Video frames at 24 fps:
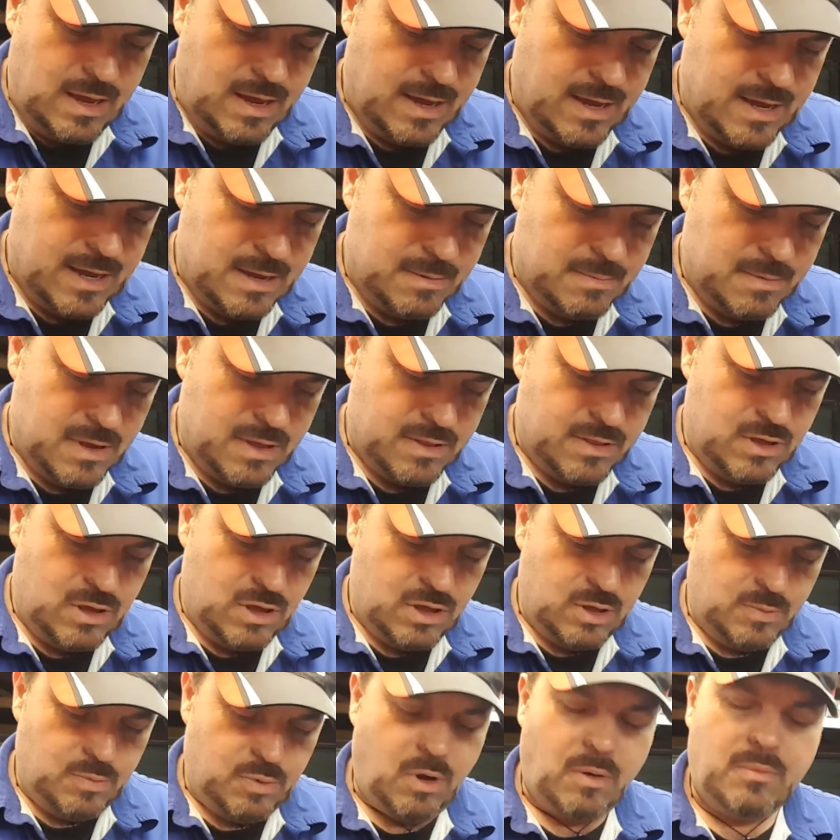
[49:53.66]
And the
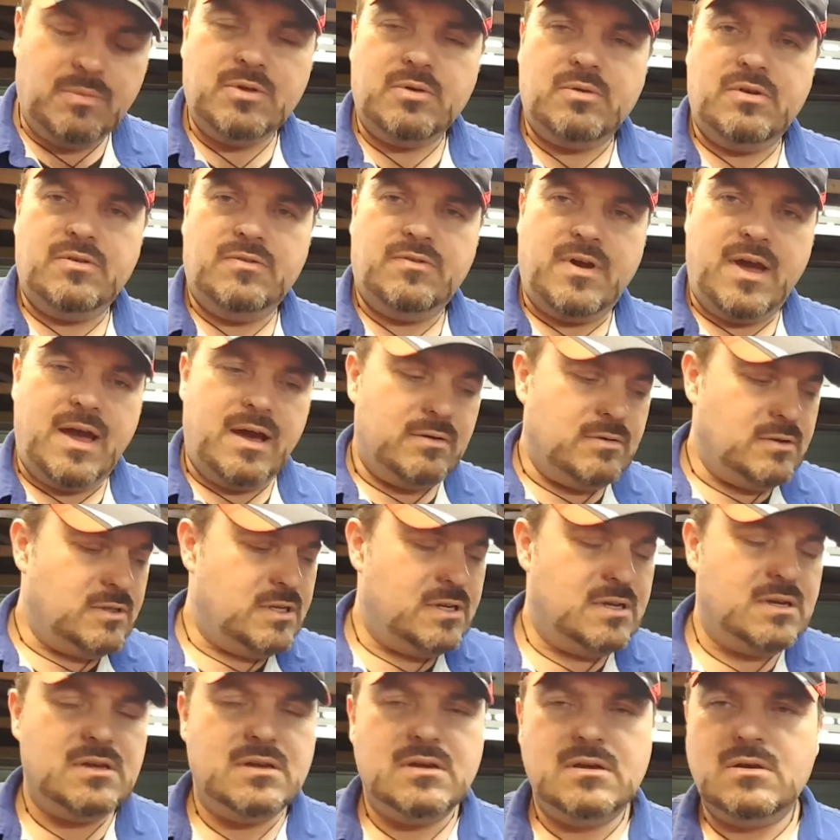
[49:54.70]
other problem that we
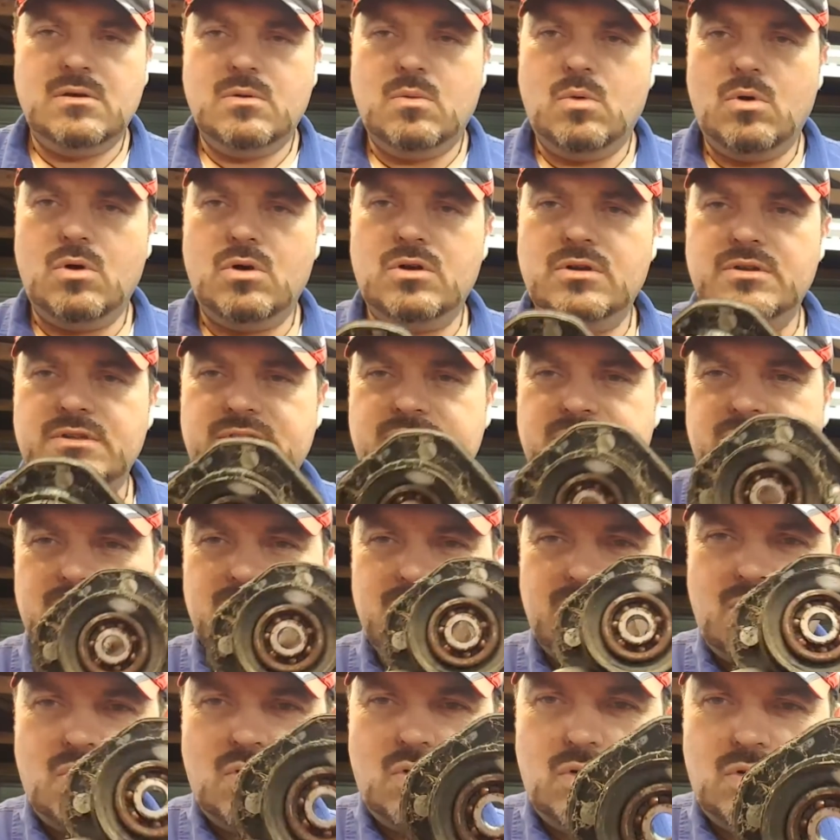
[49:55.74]
found was,
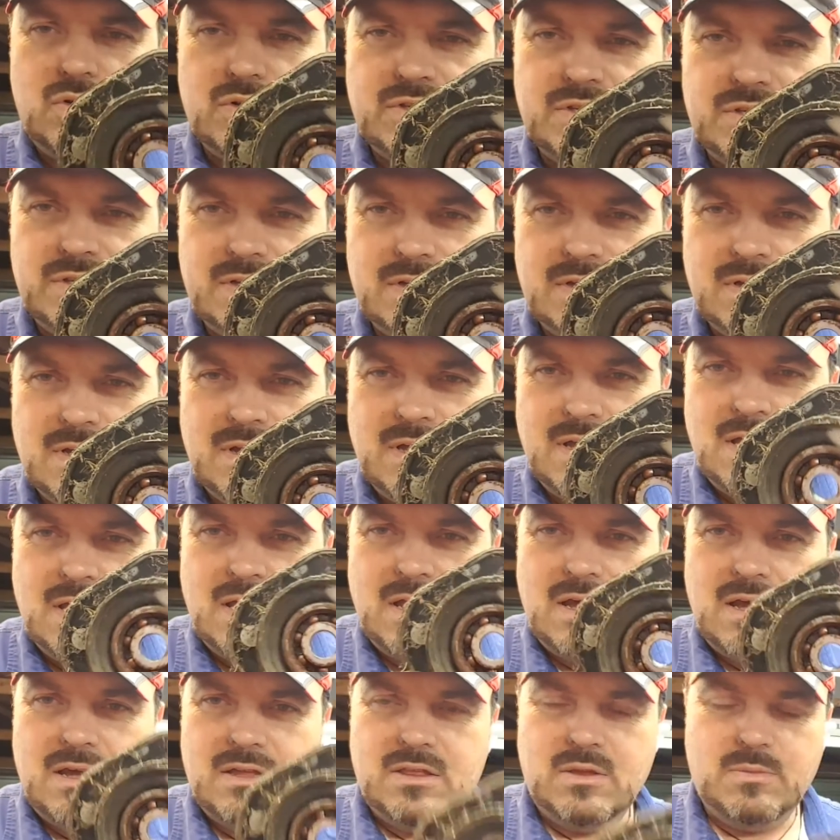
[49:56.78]
of course,
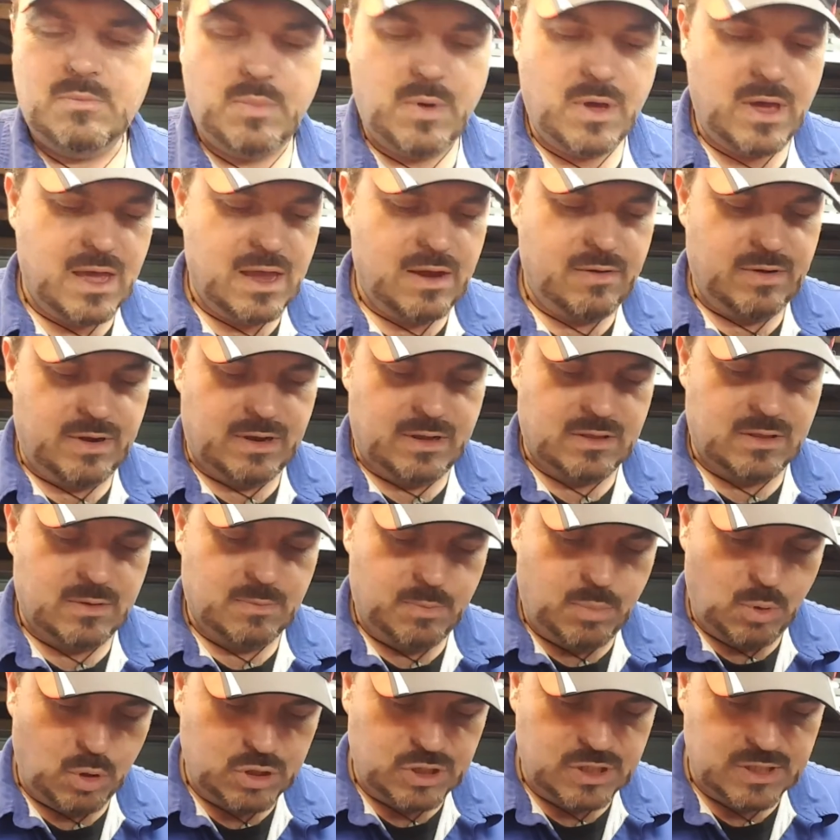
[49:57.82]
the bearing. The
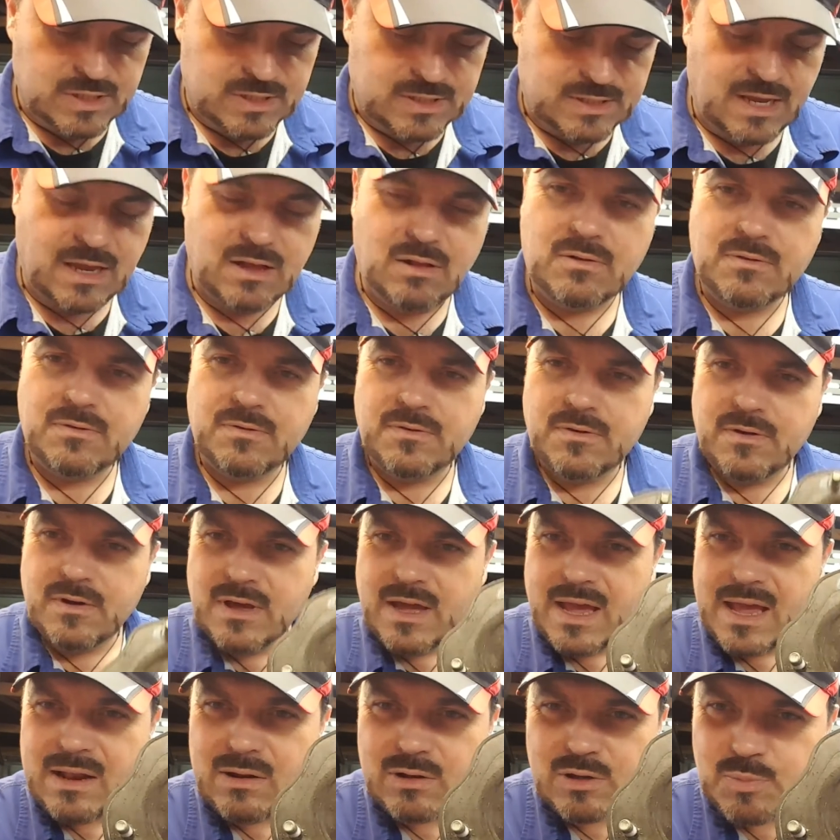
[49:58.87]
bush itself,
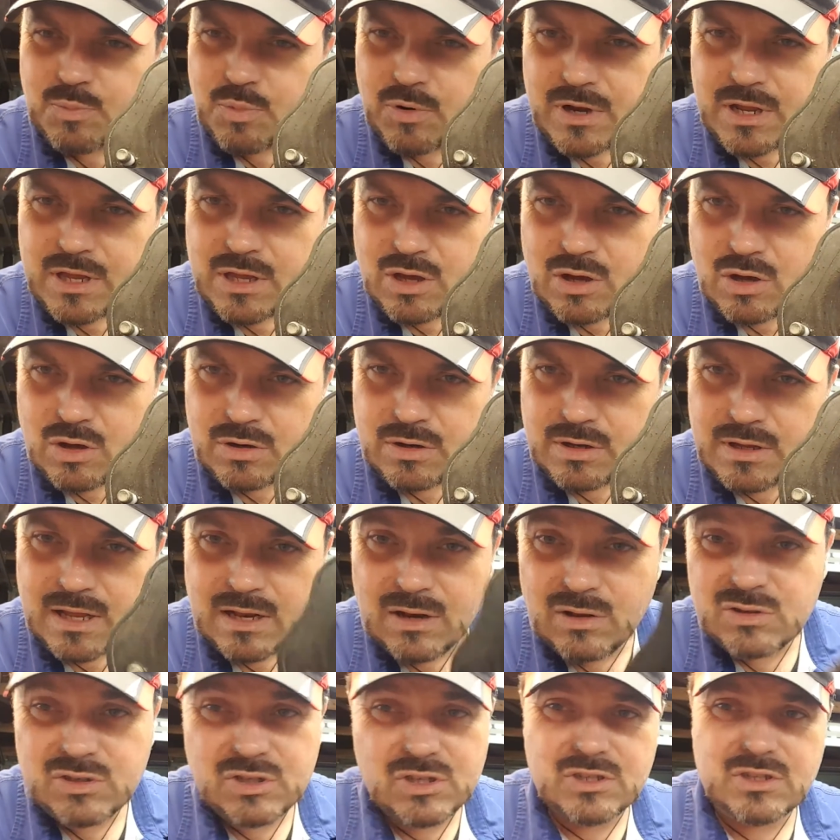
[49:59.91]
it looks pretty good.
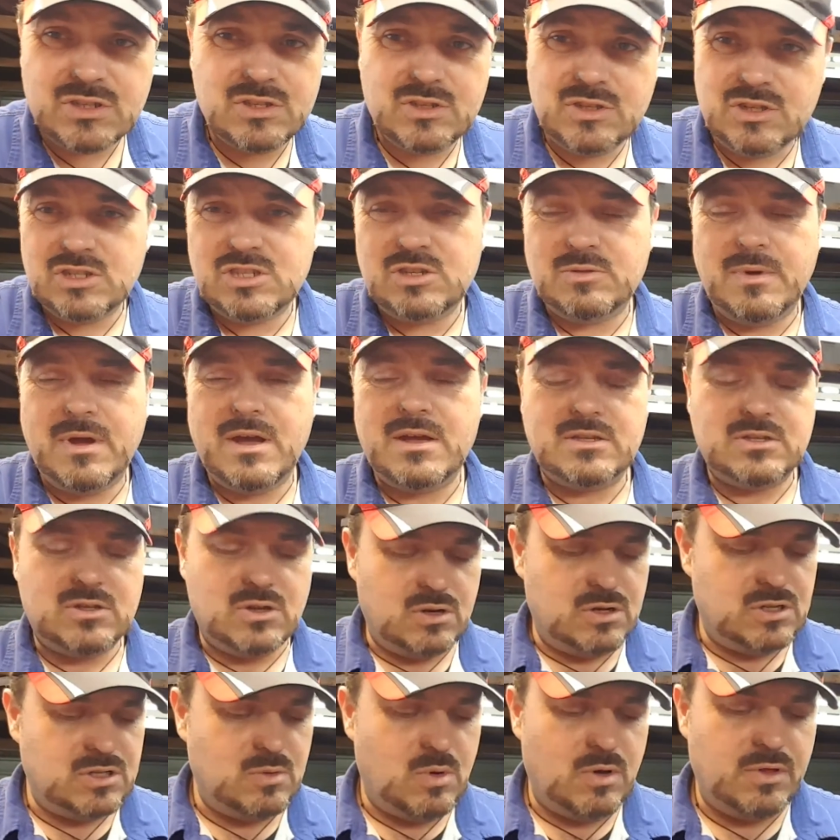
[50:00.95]
It looks just about as
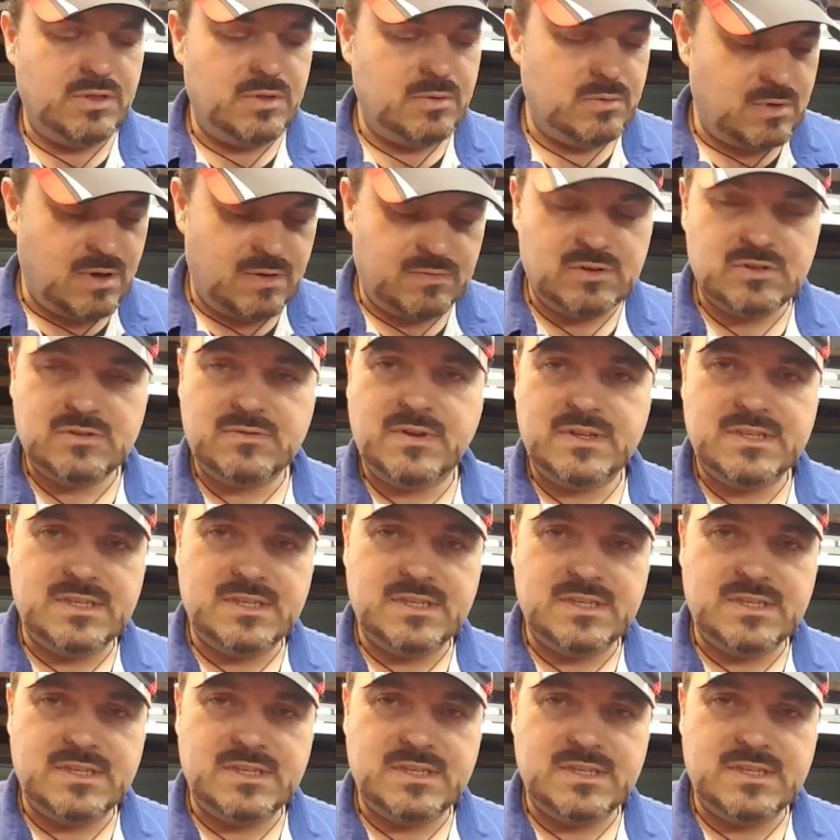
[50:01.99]
good as the one that I've just